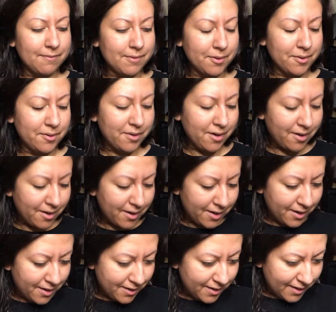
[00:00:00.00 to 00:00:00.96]
photo
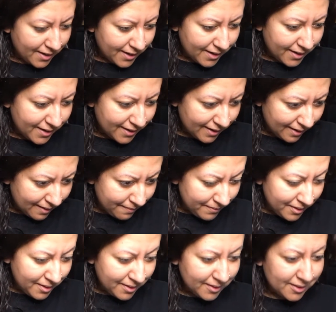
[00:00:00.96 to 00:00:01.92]
card, and I'm
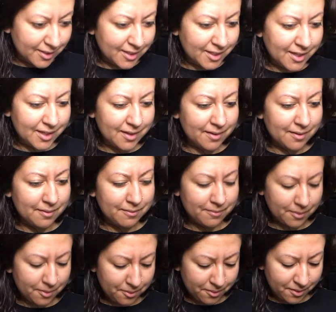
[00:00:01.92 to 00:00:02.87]
not seeing a
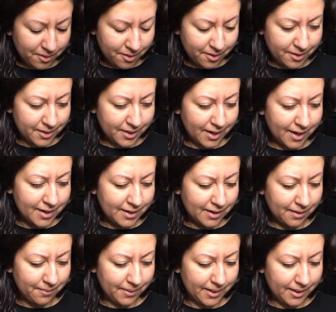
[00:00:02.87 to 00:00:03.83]
photo card
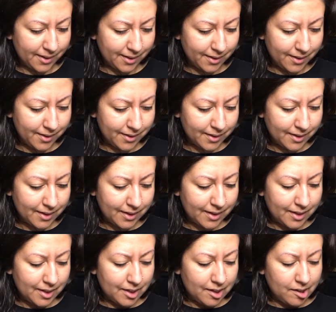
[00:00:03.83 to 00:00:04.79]
anywhere.
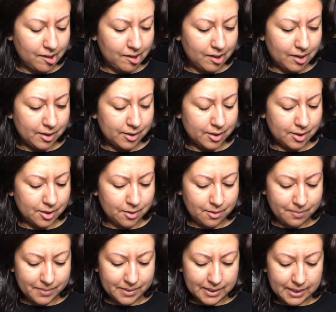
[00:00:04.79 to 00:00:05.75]
So
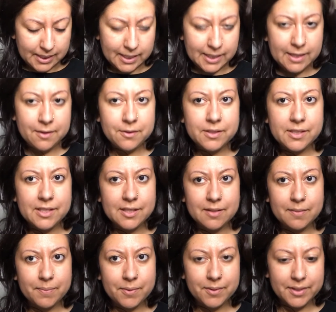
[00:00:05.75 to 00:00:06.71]
I'm a little
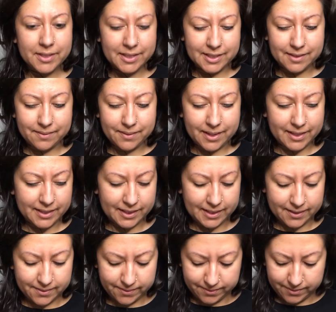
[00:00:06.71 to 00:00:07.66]
disappointed right
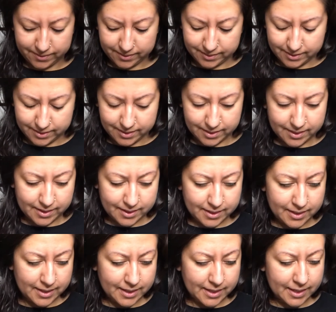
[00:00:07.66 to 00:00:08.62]
now.
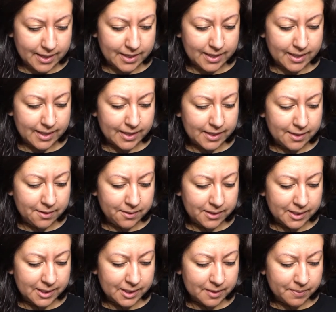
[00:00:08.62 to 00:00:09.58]
A little
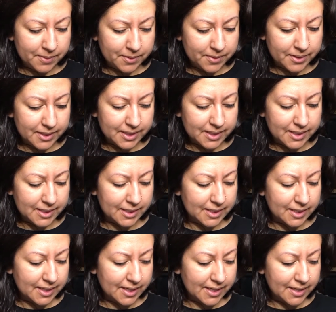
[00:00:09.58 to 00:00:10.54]
disappointed and
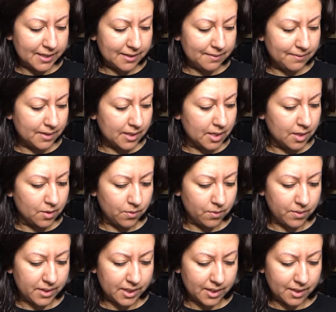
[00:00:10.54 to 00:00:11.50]
kind of
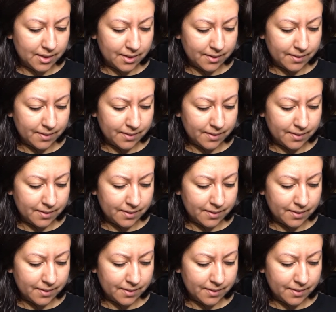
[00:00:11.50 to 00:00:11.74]
annoyed